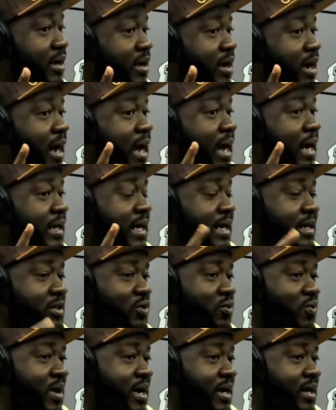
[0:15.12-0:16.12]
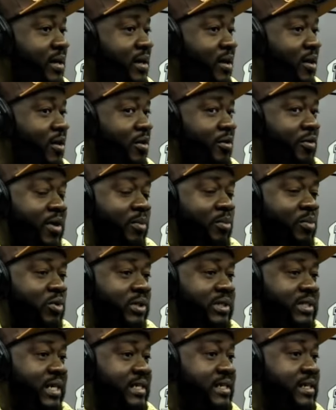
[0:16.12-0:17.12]
That is when
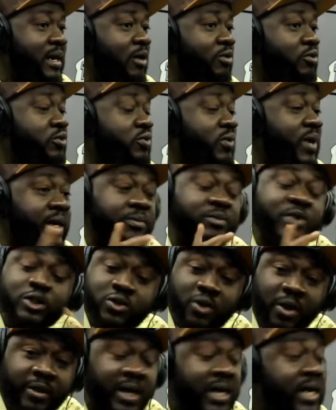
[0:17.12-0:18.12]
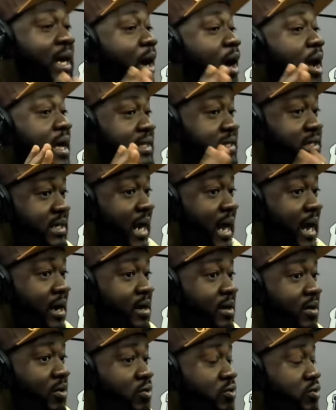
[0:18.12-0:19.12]
Honorable Tesla Usu, Esla
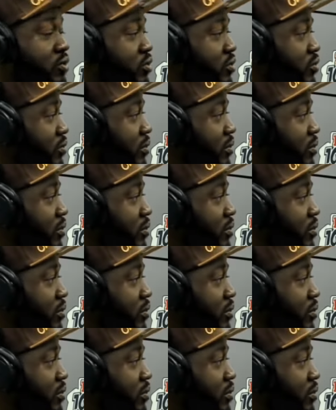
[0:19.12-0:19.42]
Usu.